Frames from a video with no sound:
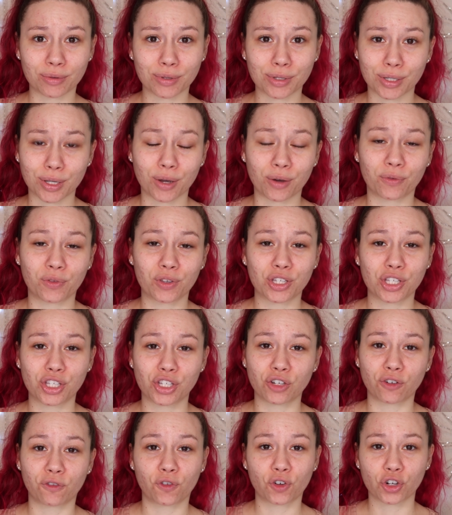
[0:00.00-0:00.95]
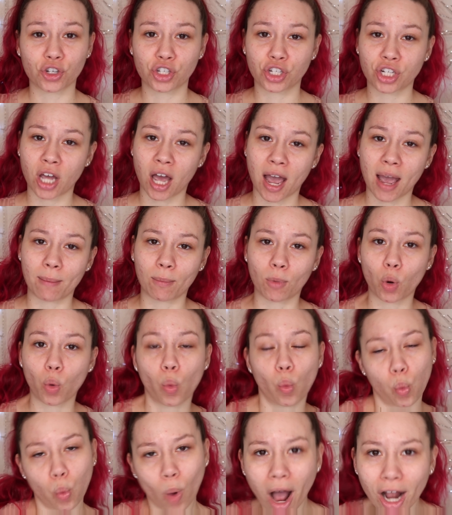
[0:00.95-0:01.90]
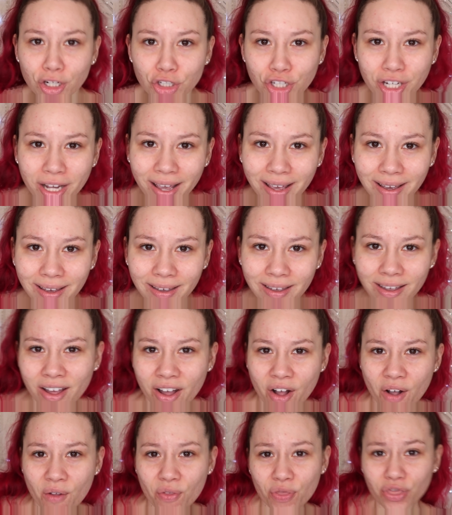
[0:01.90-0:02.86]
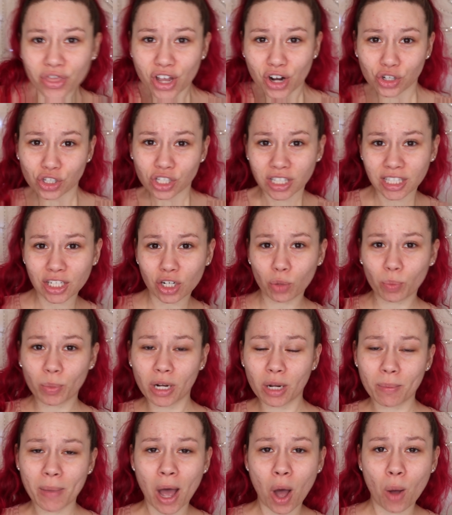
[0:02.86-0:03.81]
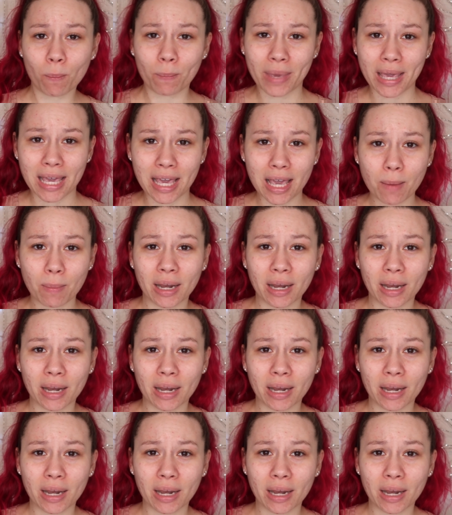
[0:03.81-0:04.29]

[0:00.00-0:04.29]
So if this is your first time watching, there's a little bit about me.